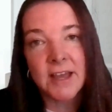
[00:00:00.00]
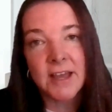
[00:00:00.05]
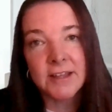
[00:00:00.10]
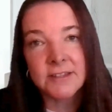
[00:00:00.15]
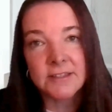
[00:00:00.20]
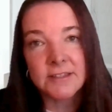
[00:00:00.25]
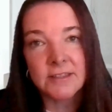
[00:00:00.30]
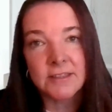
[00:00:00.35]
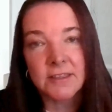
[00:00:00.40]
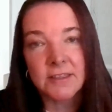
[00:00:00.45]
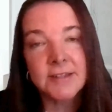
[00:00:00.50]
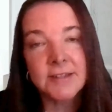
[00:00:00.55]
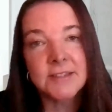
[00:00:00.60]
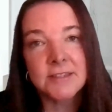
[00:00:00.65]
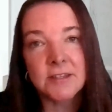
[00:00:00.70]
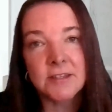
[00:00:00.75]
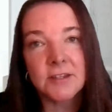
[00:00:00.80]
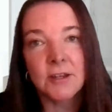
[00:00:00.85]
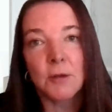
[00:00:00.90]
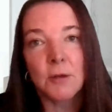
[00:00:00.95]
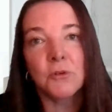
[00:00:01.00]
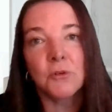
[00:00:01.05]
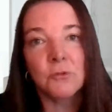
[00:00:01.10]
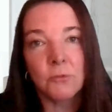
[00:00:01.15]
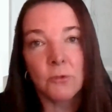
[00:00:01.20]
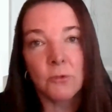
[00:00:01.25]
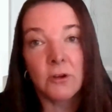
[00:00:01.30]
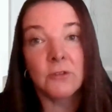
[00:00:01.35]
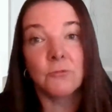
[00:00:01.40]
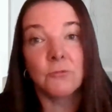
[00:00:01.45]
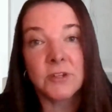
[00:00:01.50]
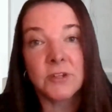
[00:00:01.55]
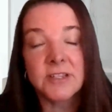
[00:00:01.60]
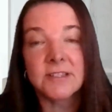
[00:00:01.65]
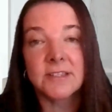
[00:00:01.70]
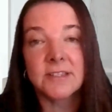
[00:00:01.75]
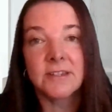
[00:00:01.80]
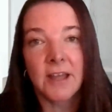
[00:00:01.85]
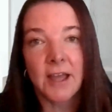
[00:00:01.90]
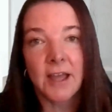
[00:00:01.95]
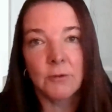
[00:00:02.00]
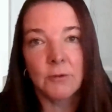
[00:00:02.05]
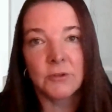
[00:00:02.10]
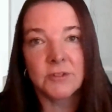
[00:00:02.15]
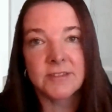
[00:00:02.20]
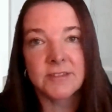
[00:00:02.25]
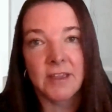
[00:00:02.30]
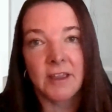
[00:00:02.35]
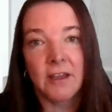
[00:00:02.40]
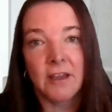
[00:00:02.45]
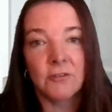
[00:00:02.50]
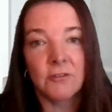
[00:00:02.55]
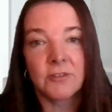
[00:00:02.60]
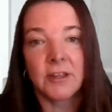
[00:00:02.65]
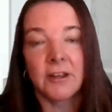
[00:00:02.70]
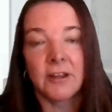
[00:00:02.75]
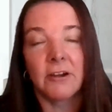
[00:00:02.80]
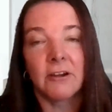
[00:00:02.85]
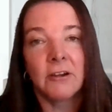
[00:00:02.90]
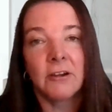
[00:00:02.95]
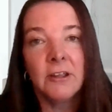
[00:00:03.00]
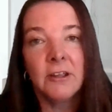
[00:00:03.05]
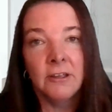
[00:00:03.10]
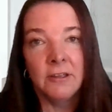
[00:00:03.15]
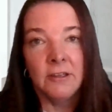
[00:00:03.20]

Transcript: That's the number one reason I would say healthcare